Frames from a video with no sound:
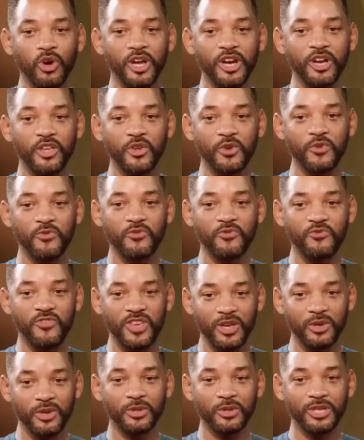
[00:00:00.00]
What do you
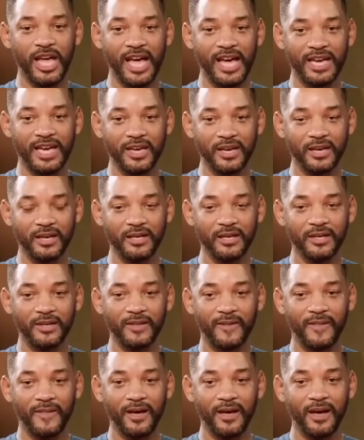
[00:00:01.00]
feel like
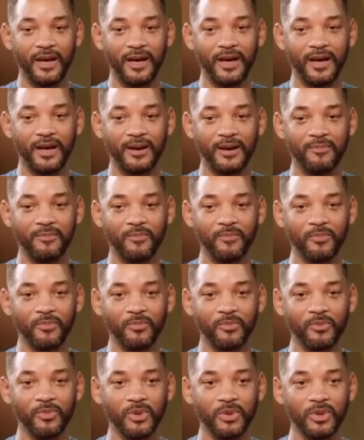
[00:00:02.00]

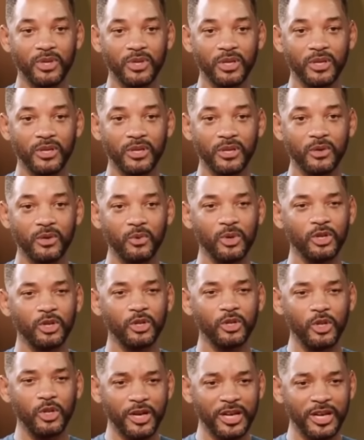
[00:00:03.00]
um, you
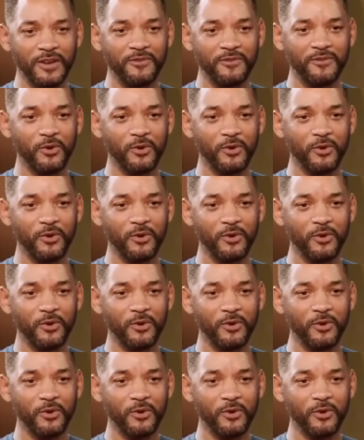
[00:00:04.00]
were looking